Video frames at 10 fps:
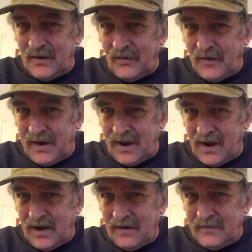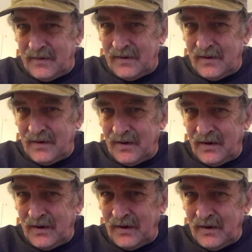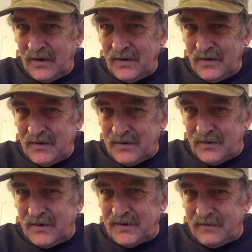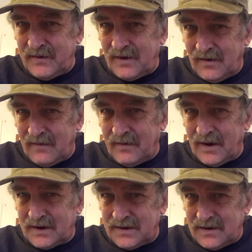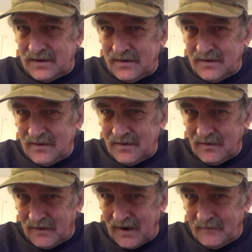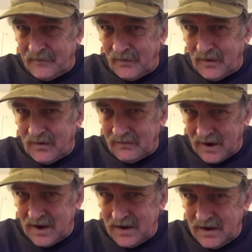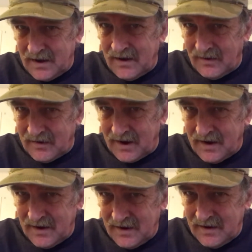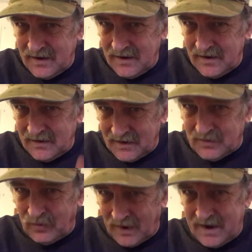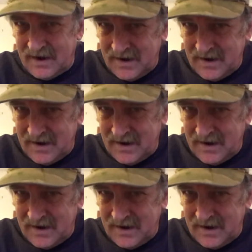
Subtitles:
We have Teresa Marie Halbach's RAV4, right? Okay, that's one.